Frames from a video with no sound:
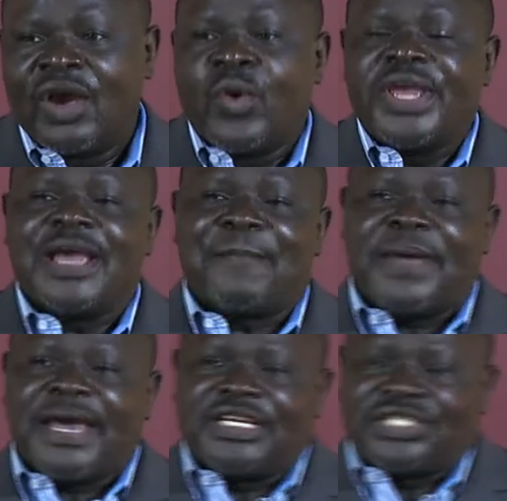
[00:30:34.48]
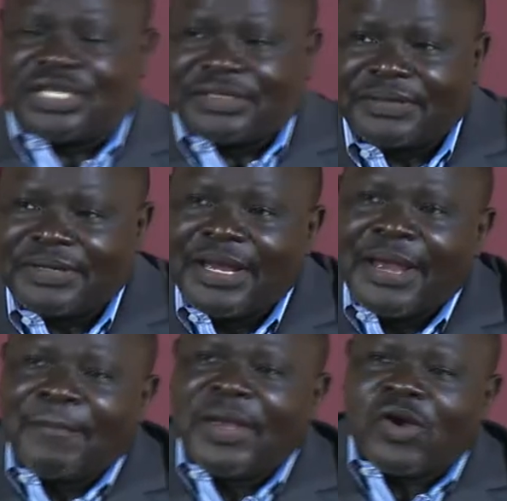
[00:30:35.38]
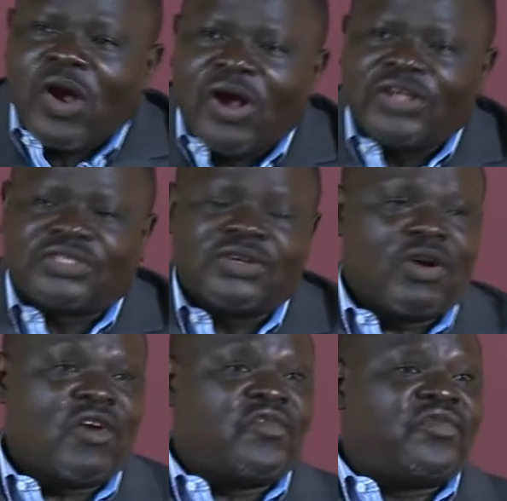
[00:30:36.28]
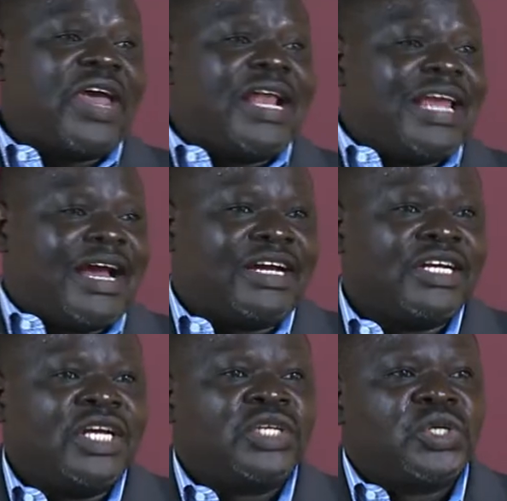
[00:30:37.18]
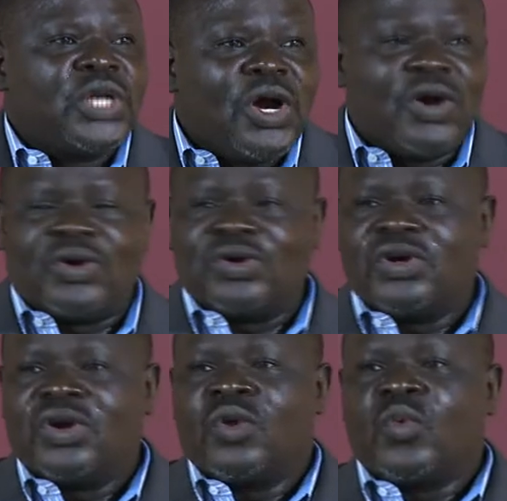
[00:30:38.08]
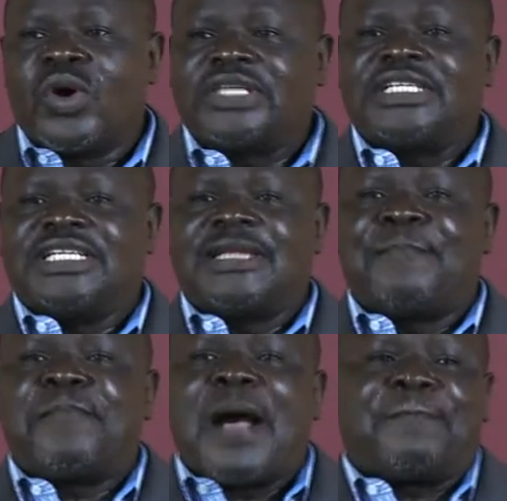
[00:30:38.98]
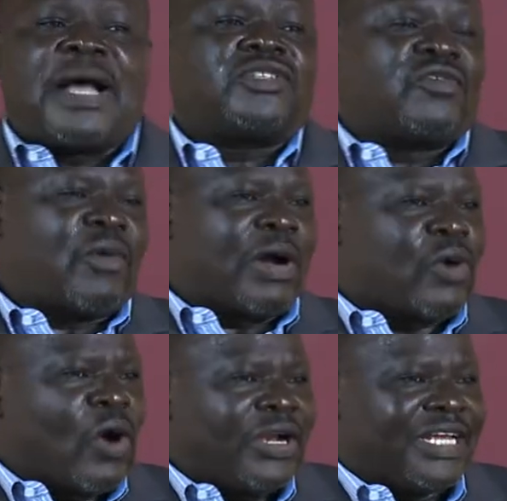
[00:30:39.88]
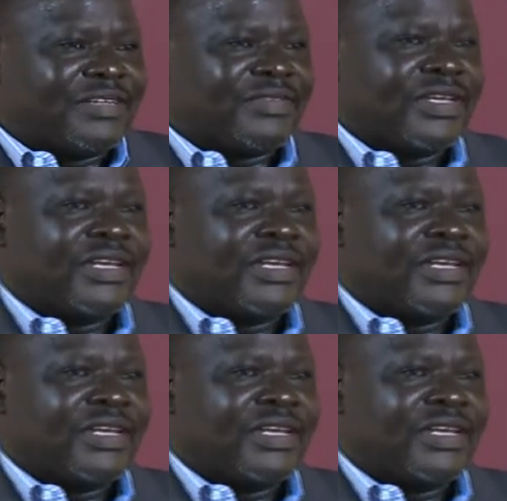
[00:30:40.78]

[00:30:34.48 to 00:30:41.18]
We are perishing because of failure to know what is the purpose of our calling,